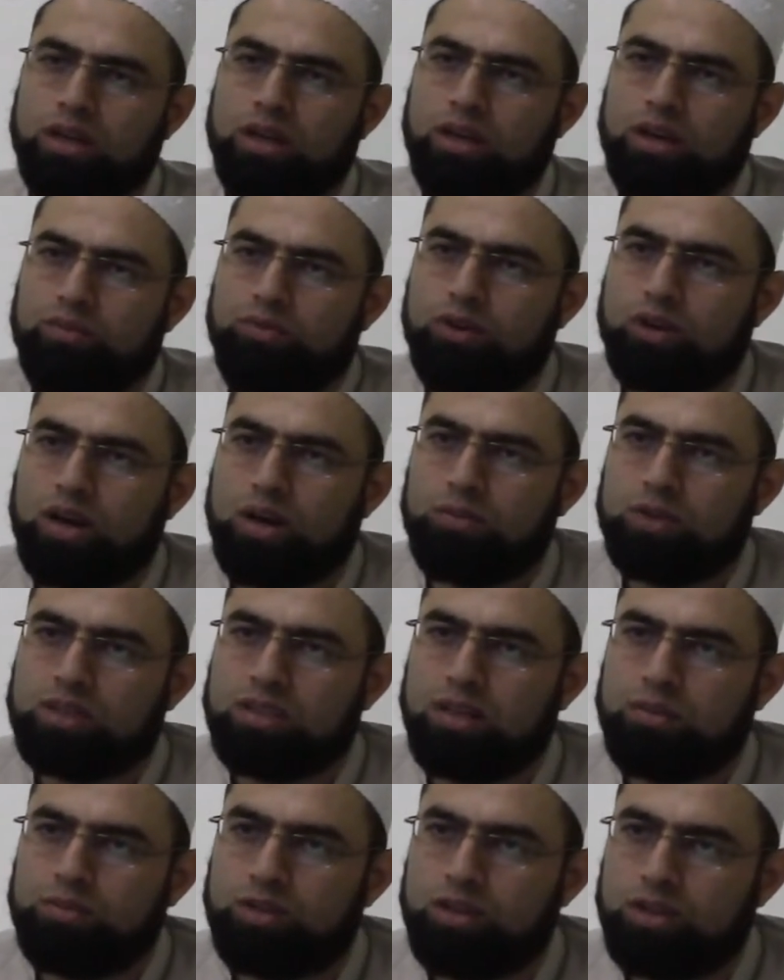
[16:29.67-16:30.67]
for a
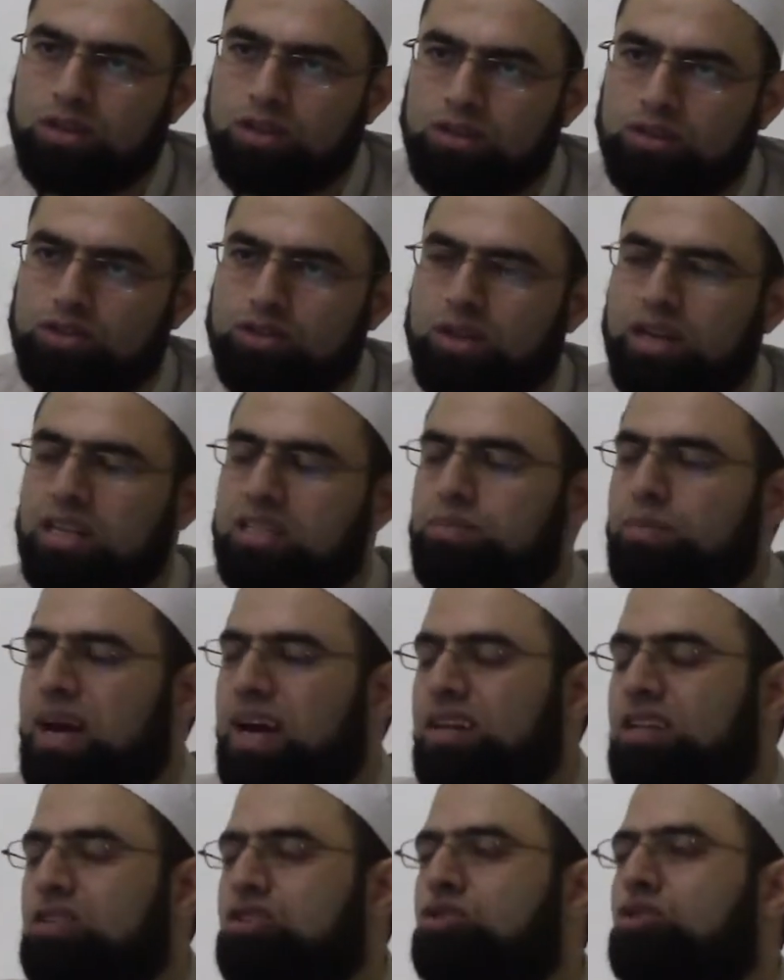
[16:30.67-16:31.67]
Muslim girl to get
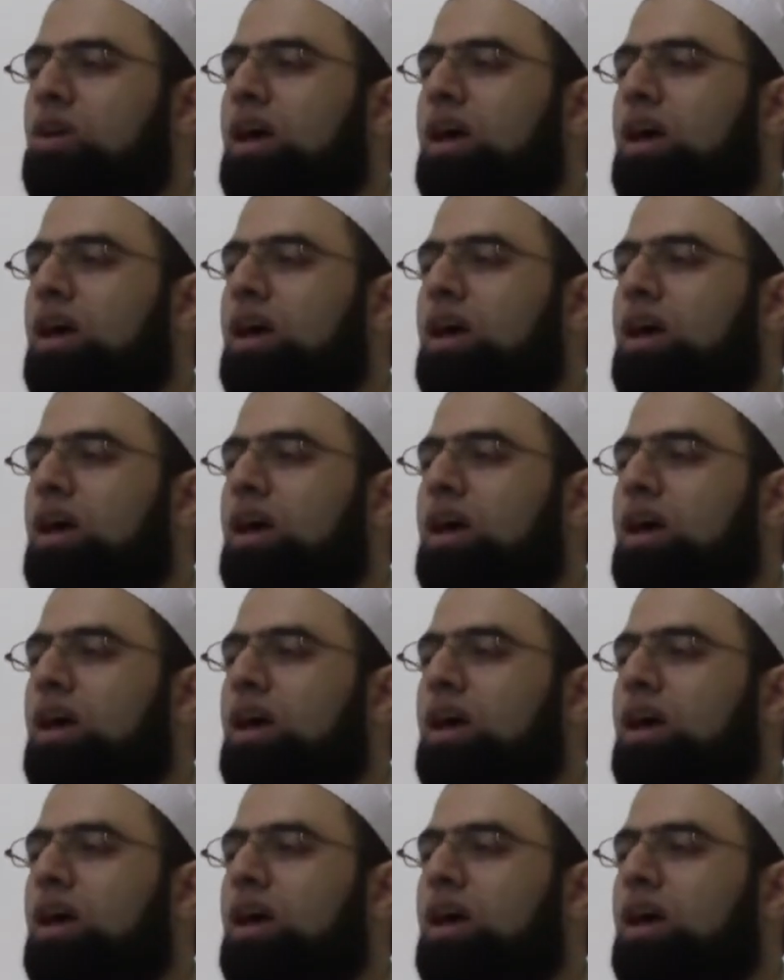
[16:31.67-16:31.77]
married to